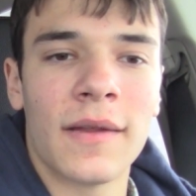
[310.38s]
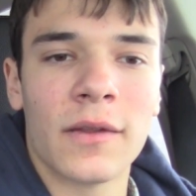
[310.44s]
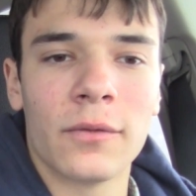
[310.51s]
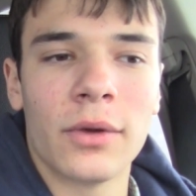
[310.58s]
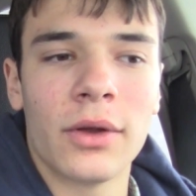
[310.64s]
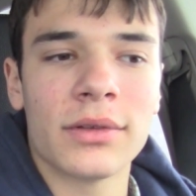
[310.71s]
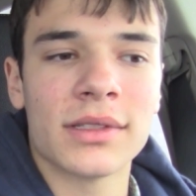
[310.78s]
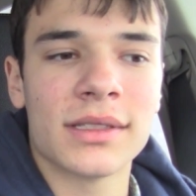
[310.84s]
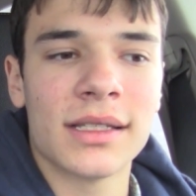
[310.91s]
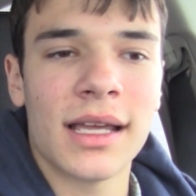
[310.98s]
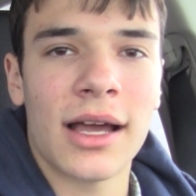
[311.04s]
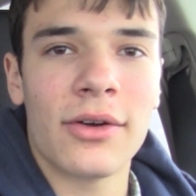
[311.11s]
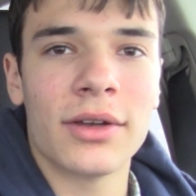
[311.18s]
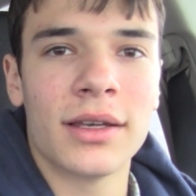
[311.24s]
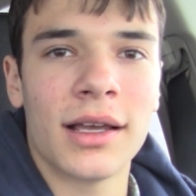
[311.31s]
on the road and see
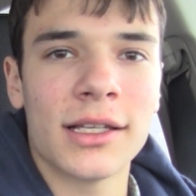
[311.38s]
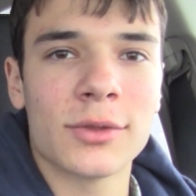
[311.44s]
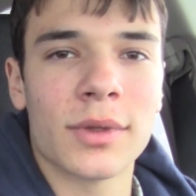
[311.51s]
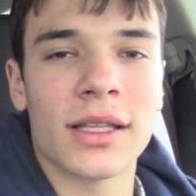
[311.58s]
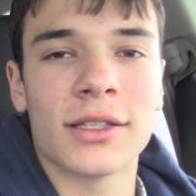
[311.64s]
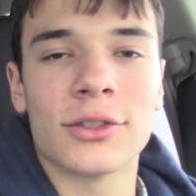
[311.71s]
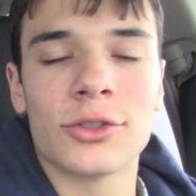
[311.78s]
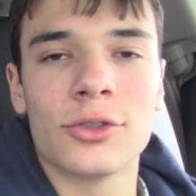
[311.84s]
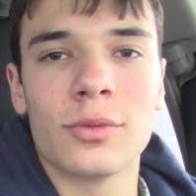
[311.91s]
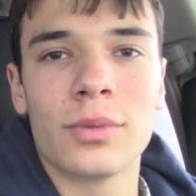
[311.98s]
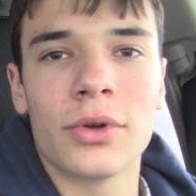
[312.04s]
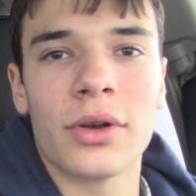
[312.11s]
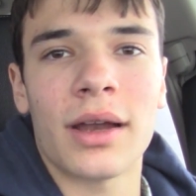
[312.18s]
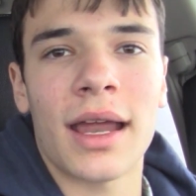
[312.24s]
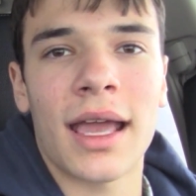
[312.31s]
how it does with its
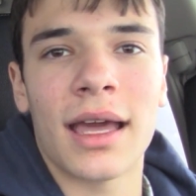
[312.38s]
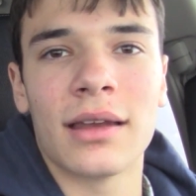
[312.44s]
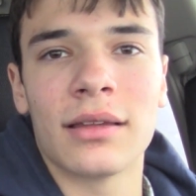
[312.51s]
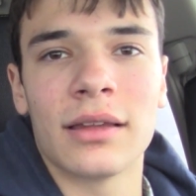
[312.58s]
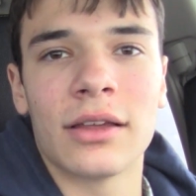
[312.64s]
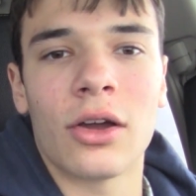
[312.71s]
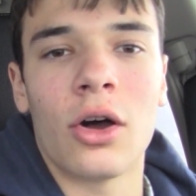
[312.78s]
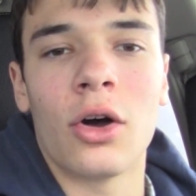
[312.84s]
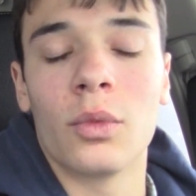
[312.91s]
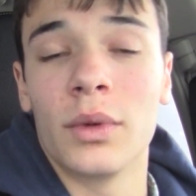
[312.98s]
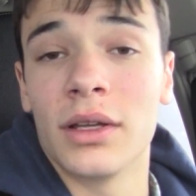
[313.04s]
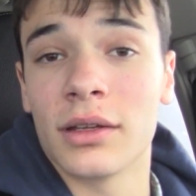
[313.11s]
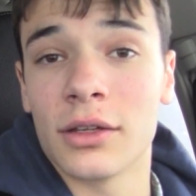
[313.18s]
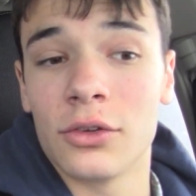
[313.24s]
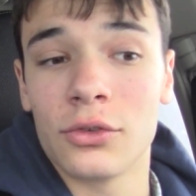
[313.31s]
super handling
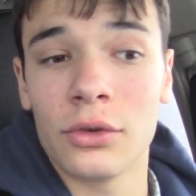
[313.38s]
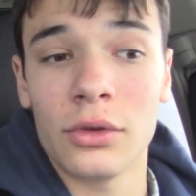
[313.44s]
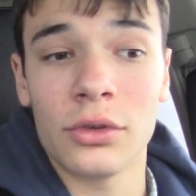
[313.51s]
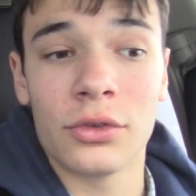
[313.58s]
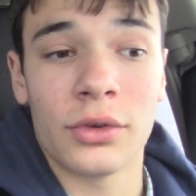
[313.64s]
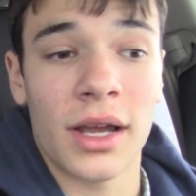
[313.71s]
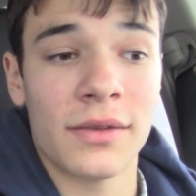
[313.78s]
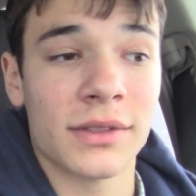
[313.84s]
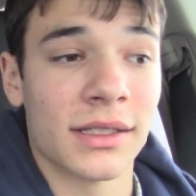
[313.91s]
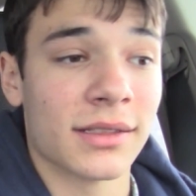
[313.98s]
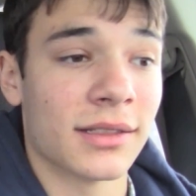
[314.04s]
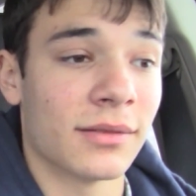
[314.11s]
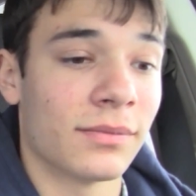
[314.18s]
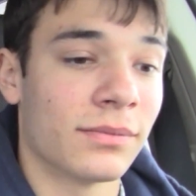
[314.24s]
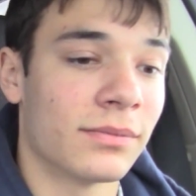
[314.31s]
all-wheel control drive system.